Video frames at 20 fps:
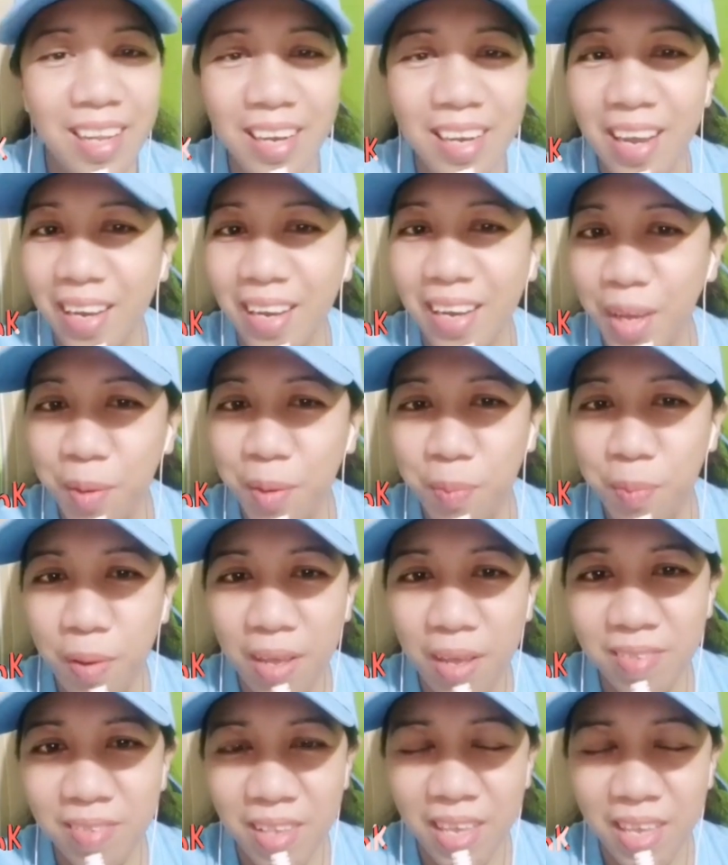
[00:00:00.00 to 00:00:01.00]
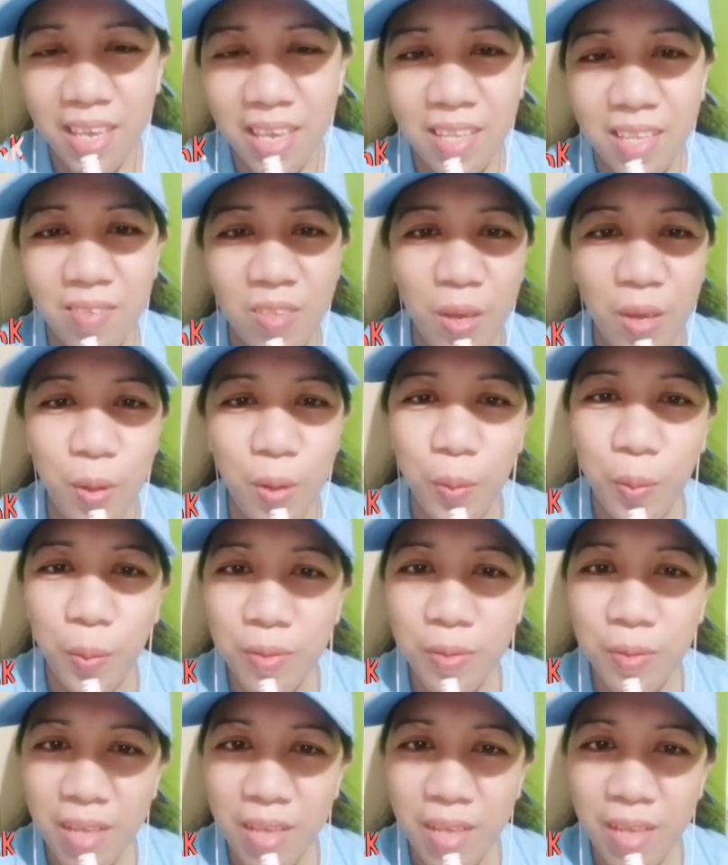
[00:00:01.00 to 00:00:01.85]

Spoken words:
laking blessing yan sa'yo.